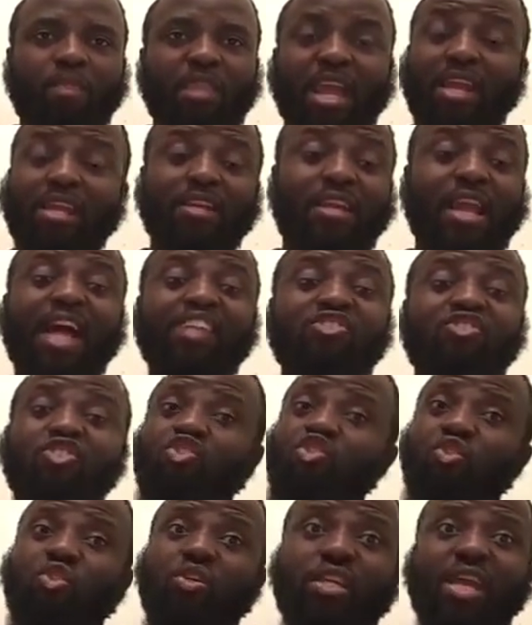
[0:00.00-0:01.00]
And not
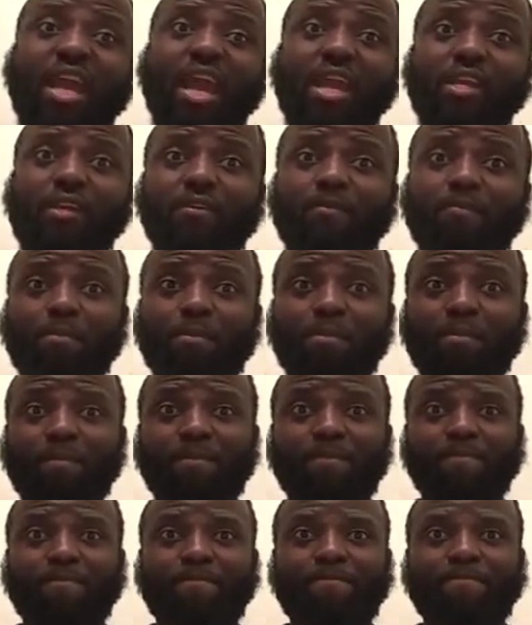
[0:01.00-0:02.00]
just today.
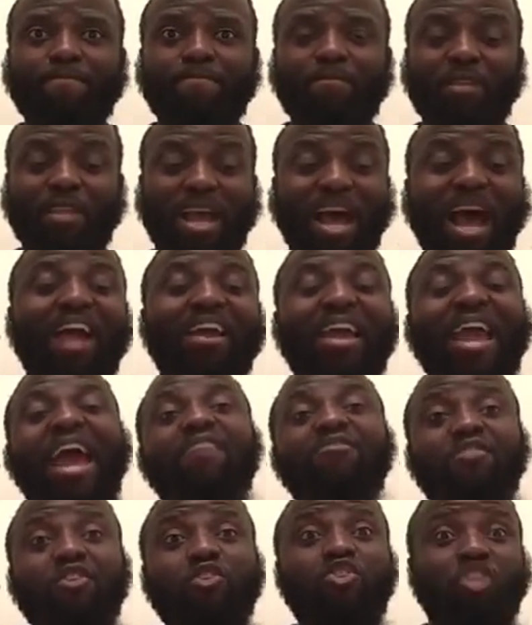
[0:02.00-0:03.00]
I
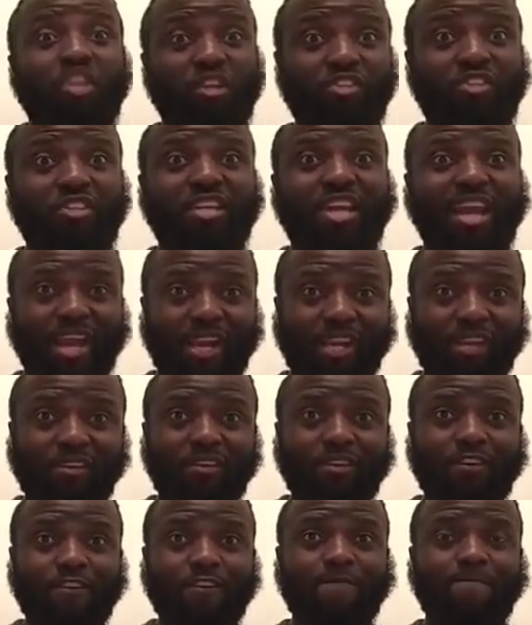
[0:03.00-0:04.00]
have to share today.
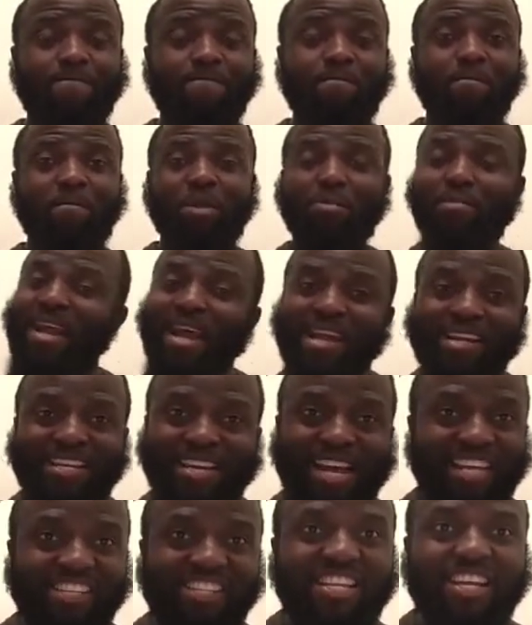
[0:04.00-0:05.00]
But I
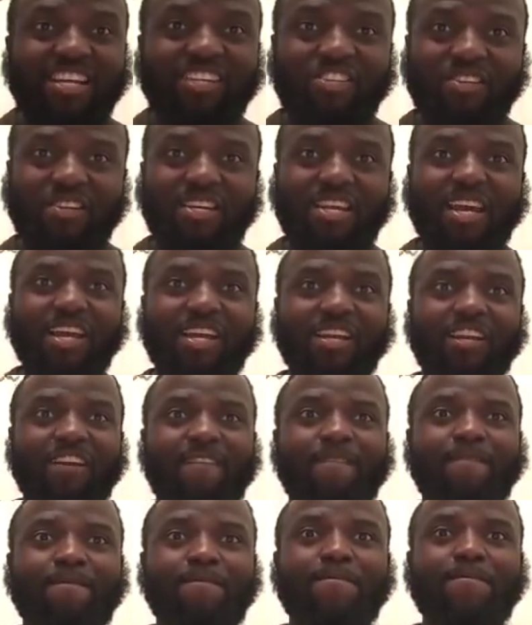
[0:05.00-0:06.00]
did not see it today.
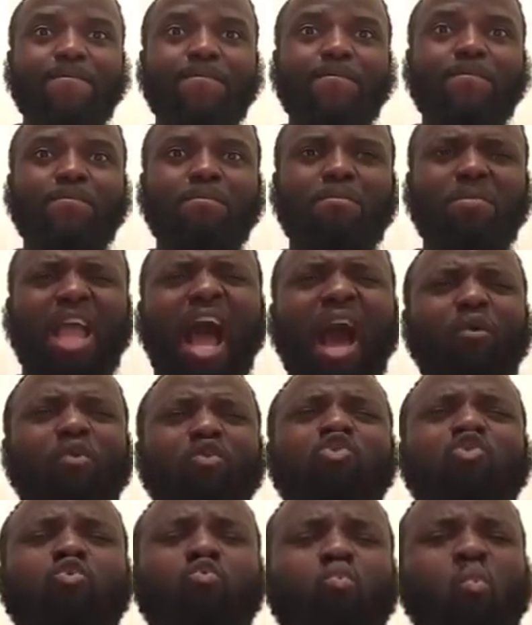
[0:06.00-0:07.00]
I
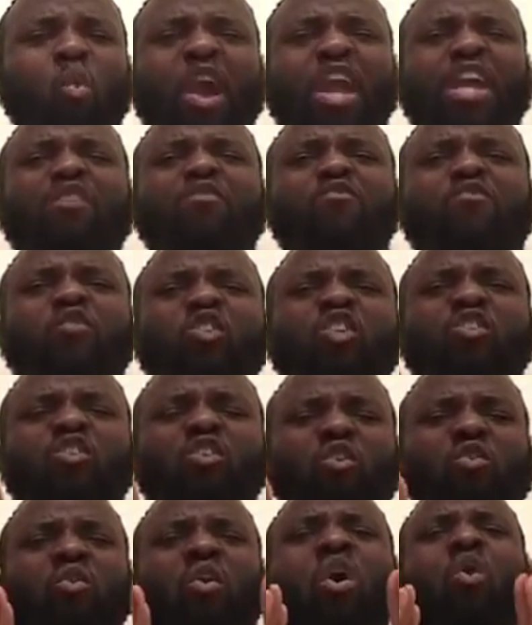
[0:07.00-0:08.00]
was waiting for the
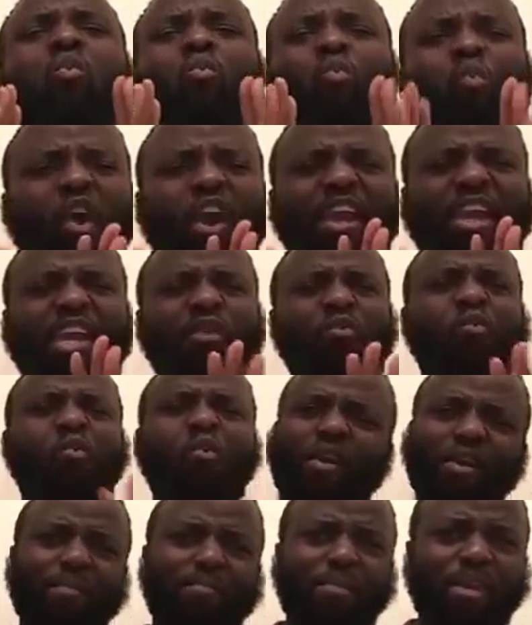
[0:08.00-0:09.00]
Lord. What he
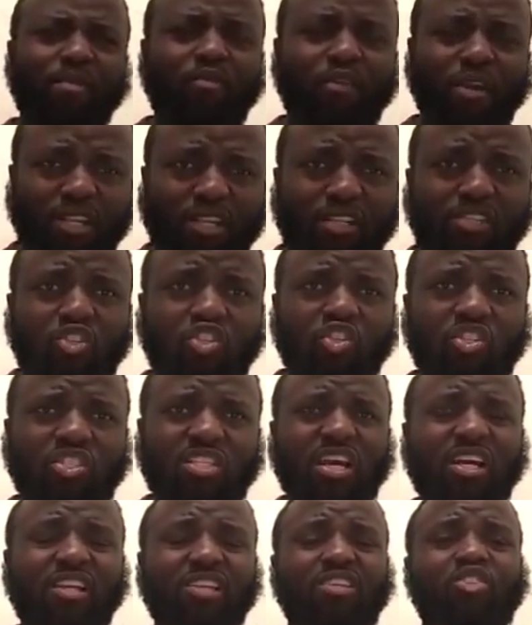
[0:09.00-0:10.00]
wanted me really to
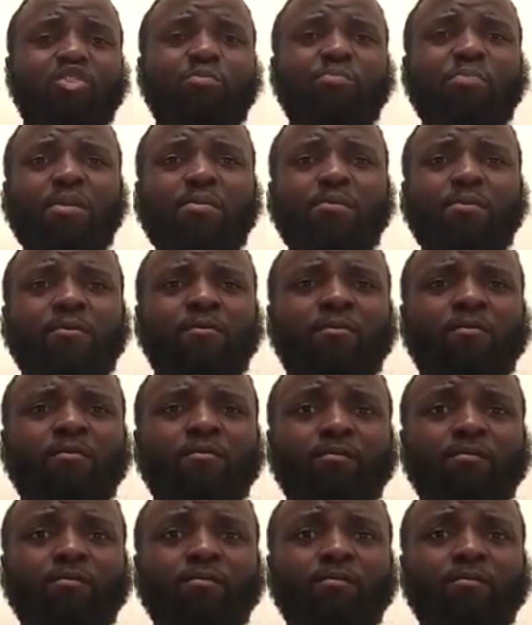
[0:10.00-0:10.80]
tell his people.